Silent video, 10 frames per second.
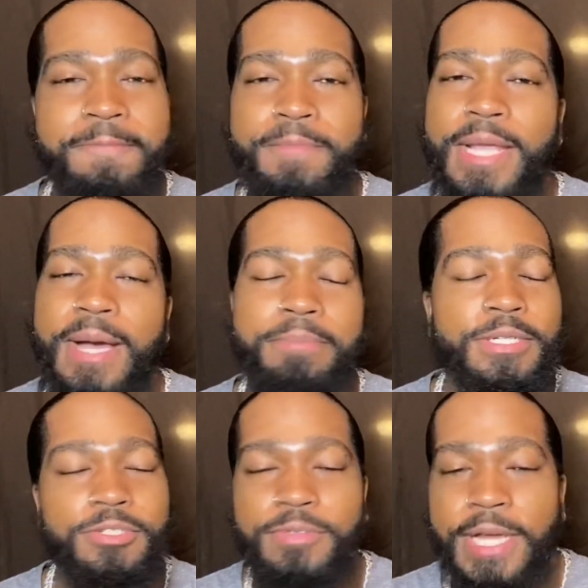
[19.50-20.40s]
I
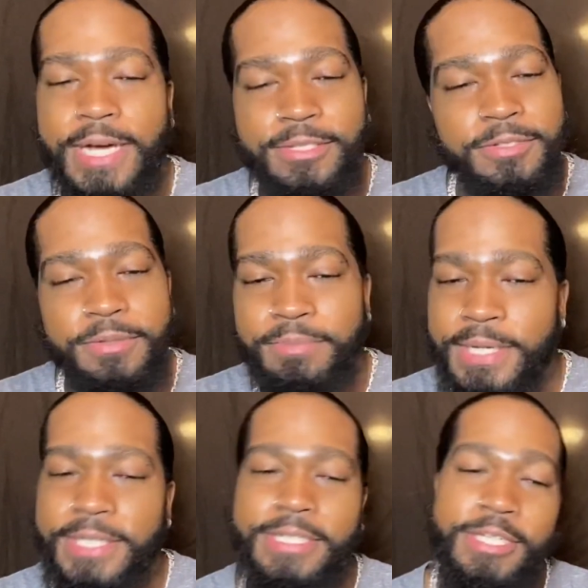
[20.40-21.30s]
miss you guys so
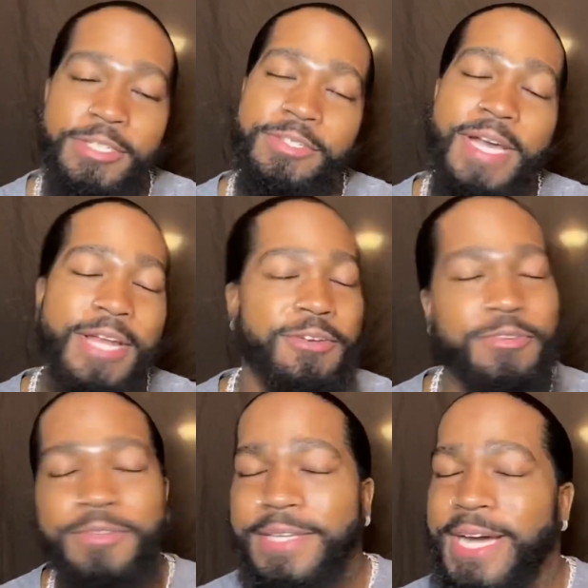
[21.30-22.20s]
much. I know
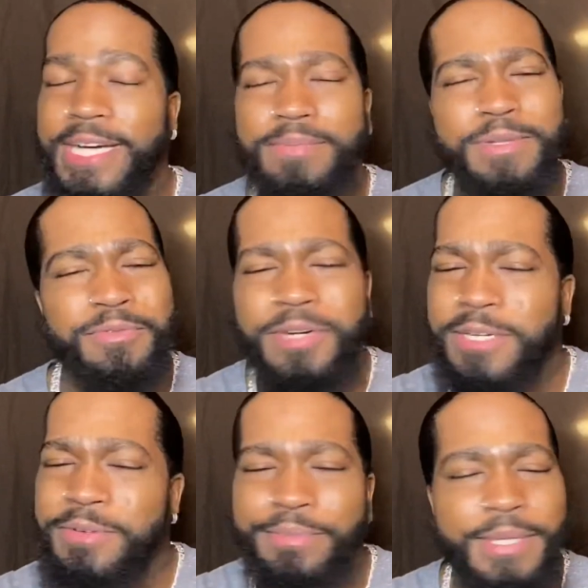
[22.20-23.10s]
you guys been
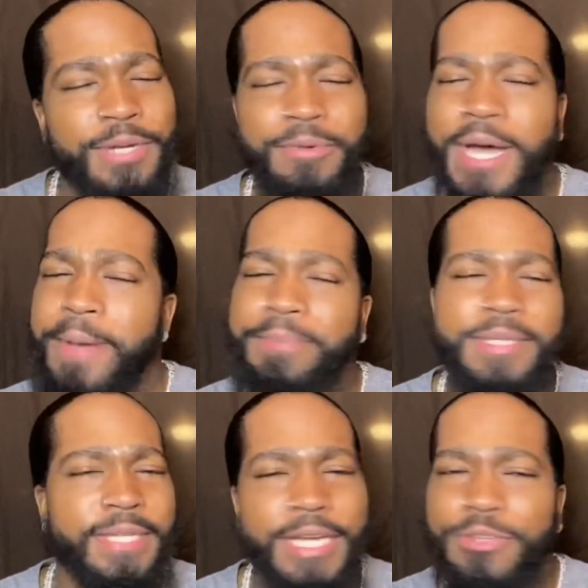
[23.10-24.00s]
wondering, man, where I've
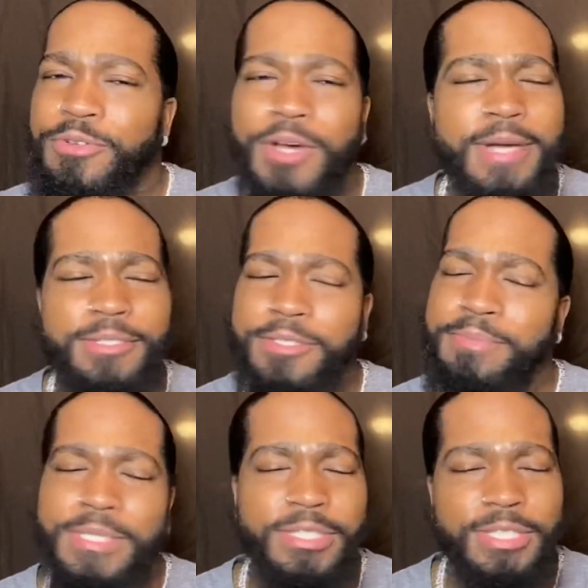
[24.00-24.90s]
been at. You know, I just
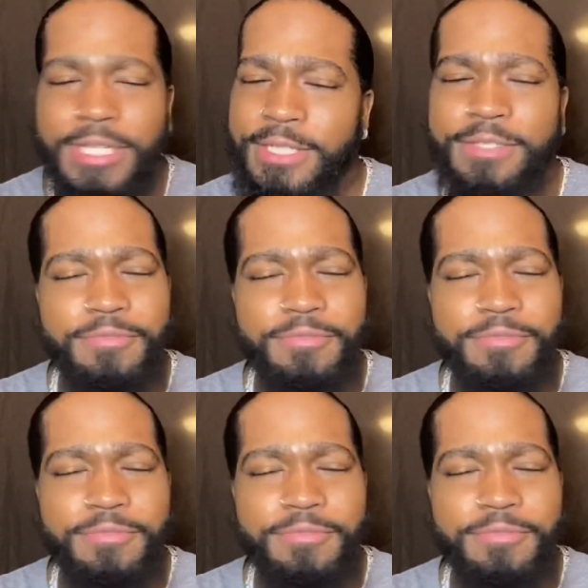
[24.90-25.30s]
been chilling.